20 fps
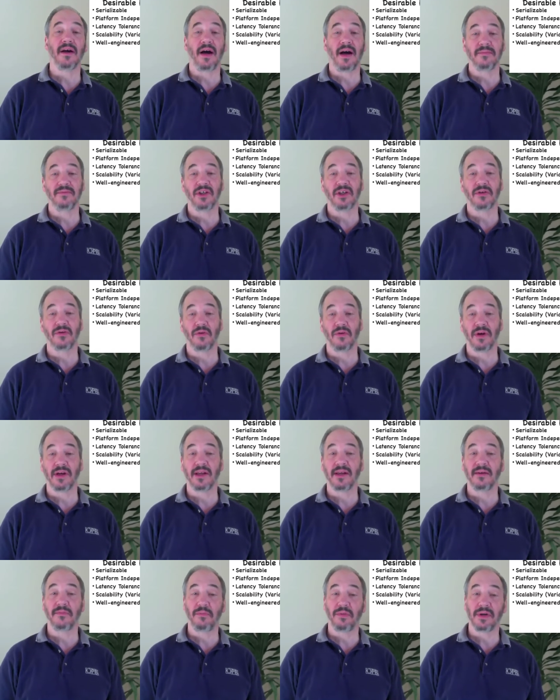
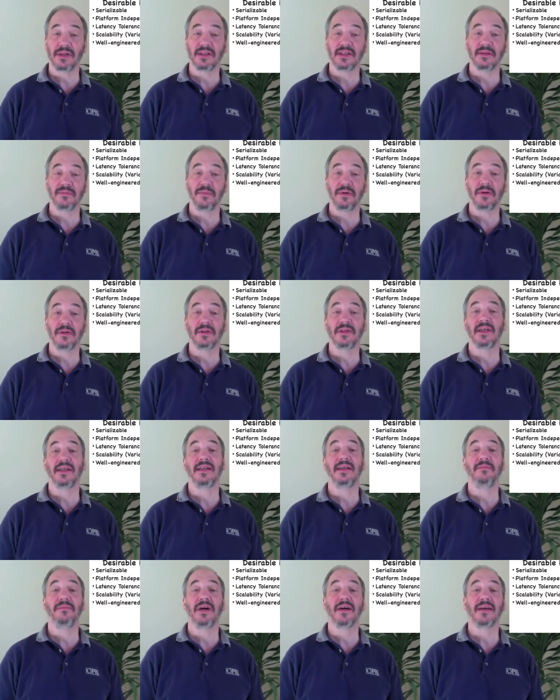object-oriented principles, and
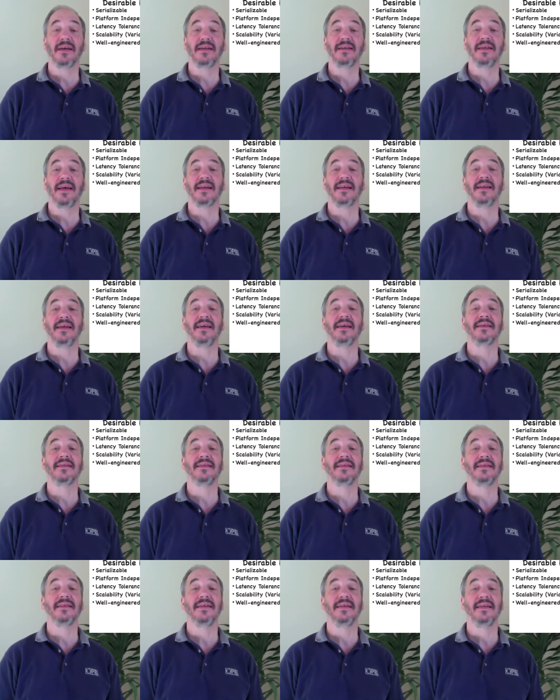debugging techniques.